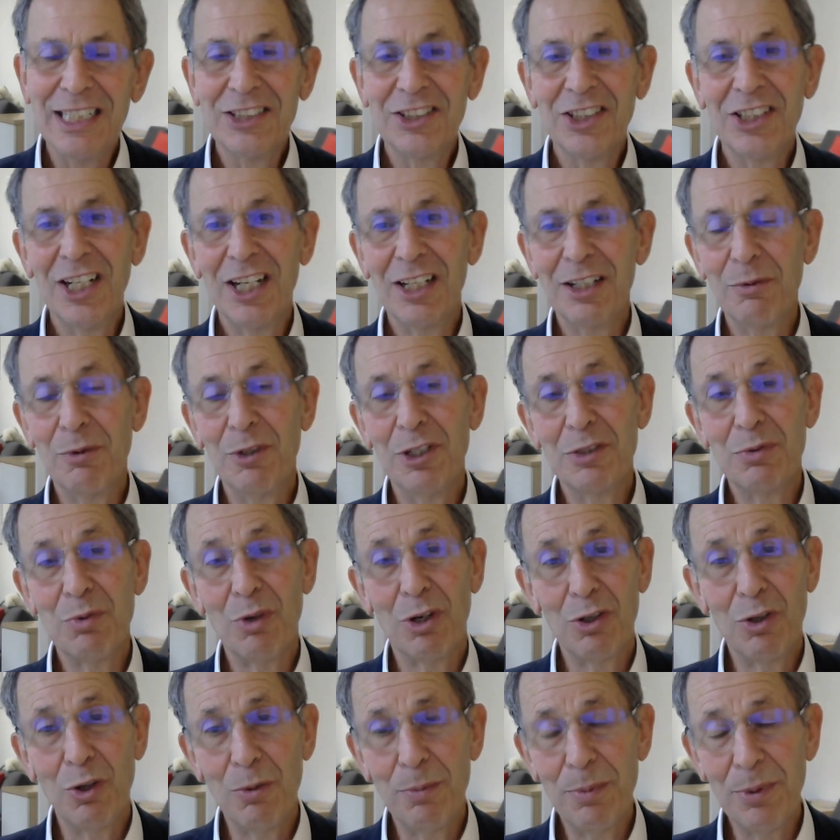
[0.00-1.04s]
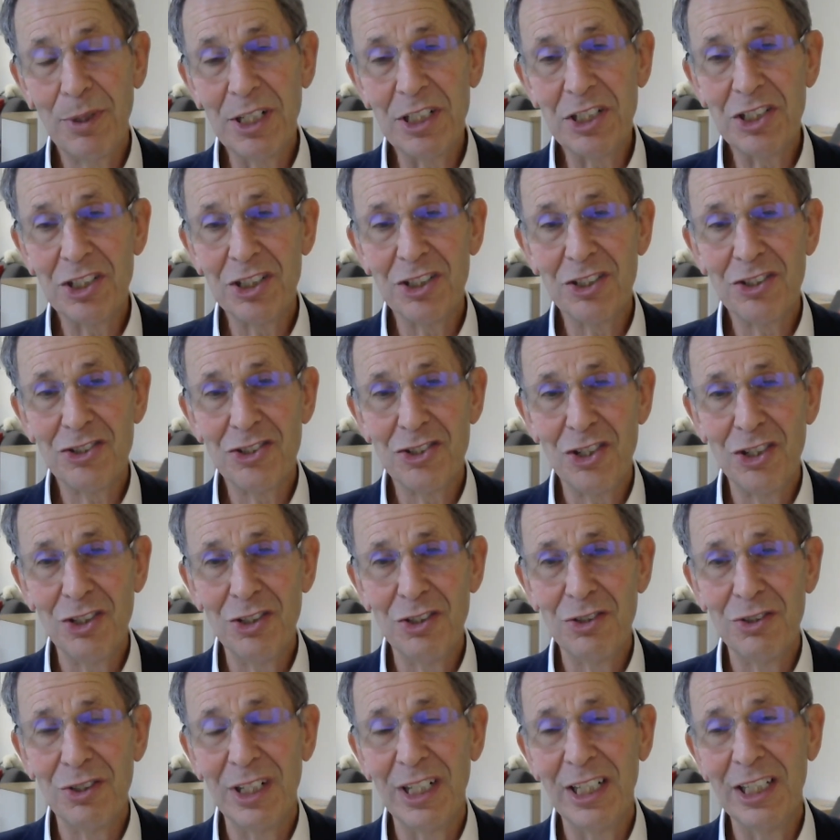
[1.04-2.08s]
So in other words, what corporations
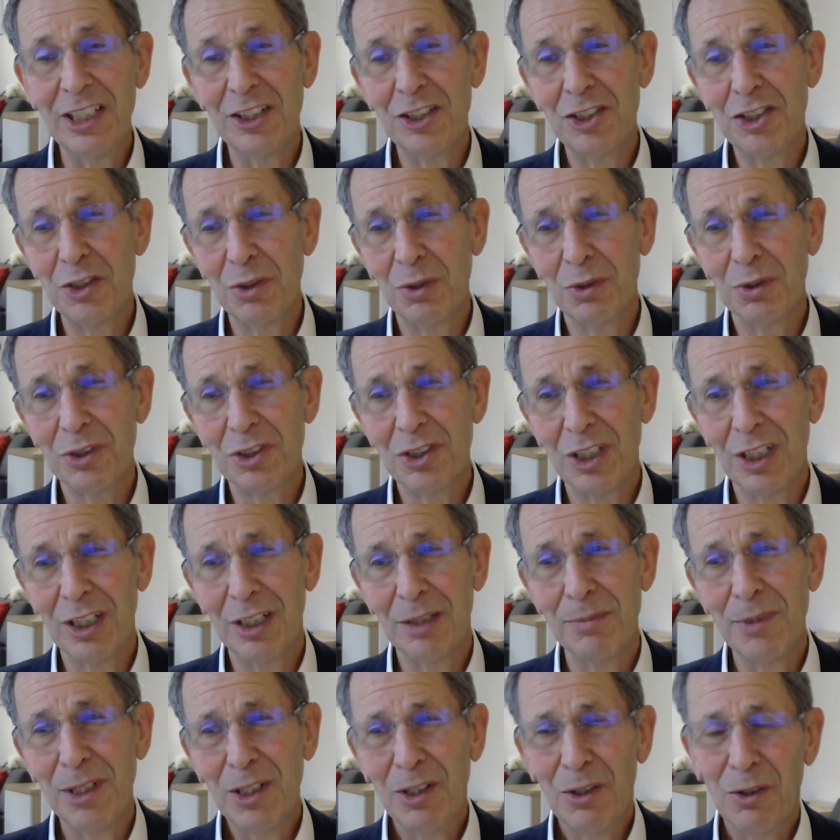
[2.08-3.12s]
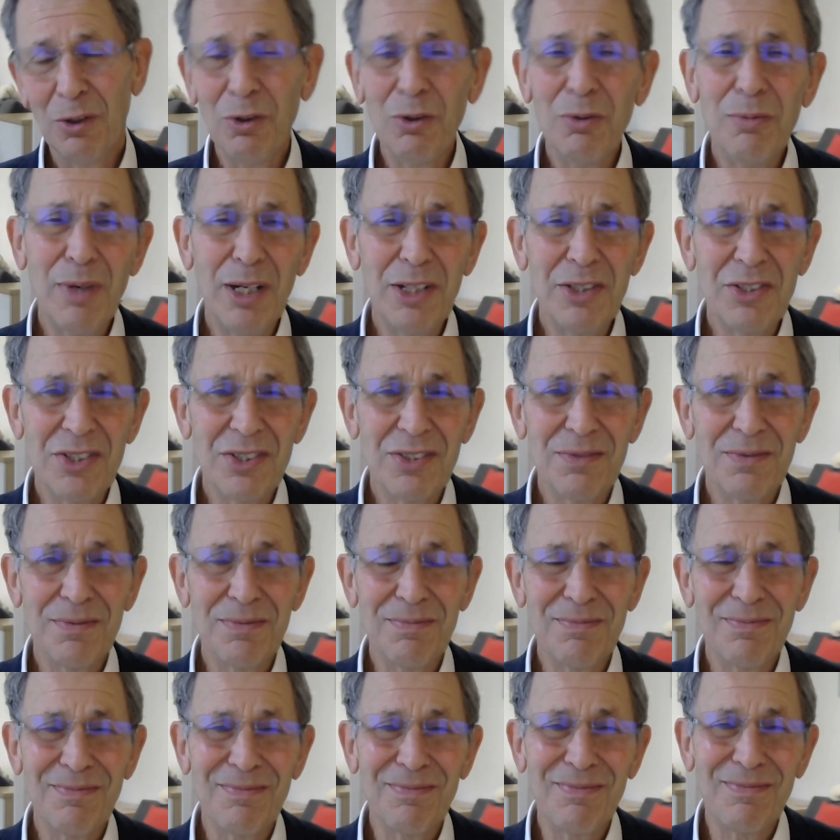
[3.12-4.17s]
do in the short term almost,
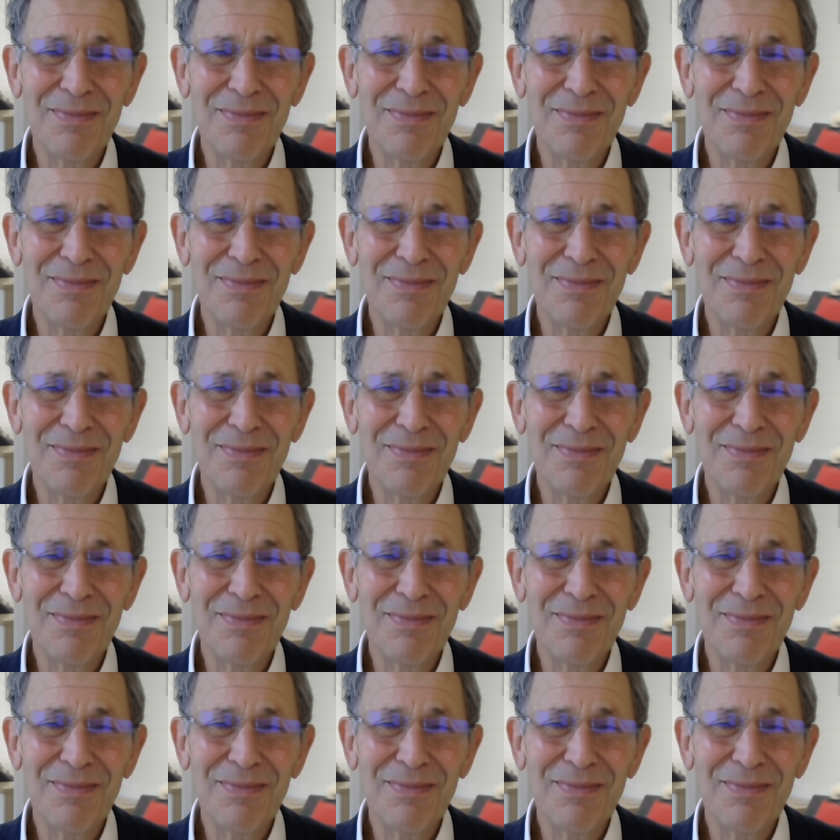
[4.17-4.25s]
